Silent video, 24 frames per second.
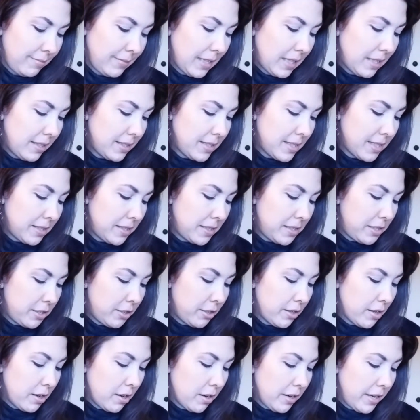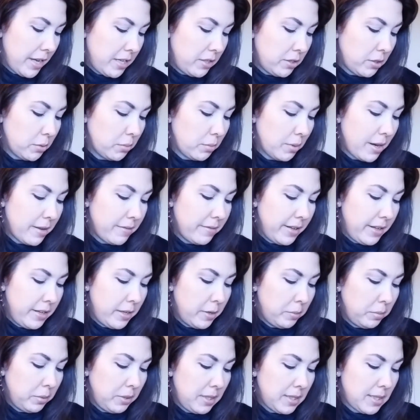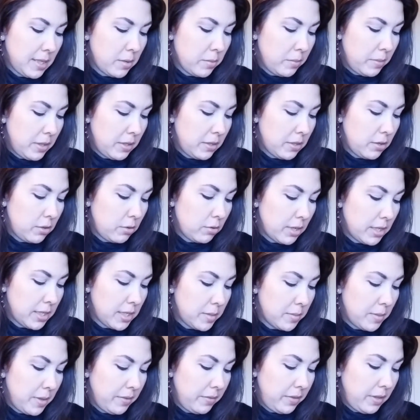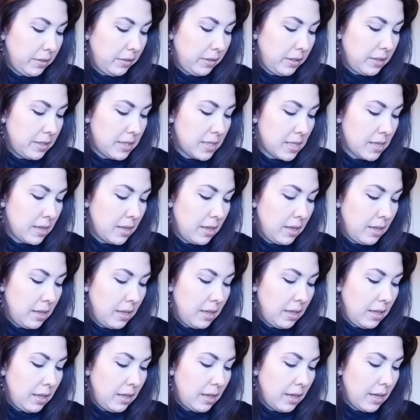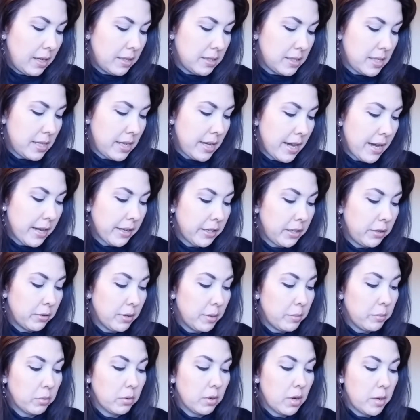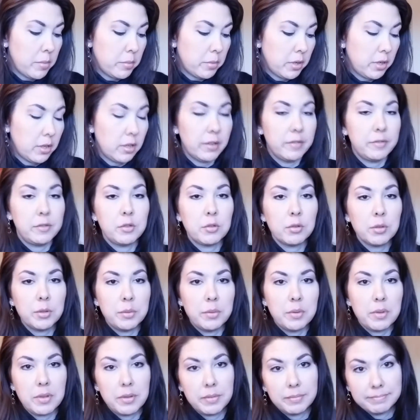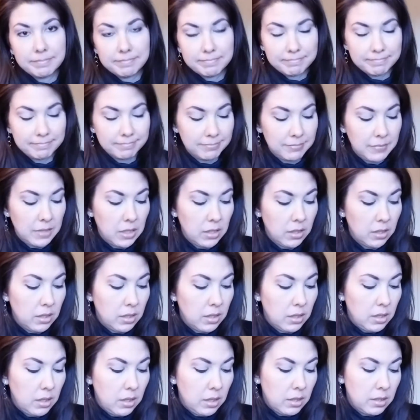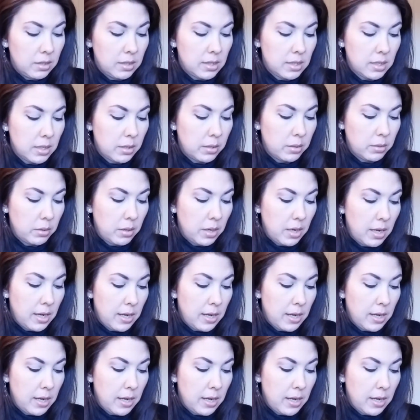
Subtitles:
it says, Dear Archangel Raphael, please help me to trust my feelings as the accurate barometer of truth. So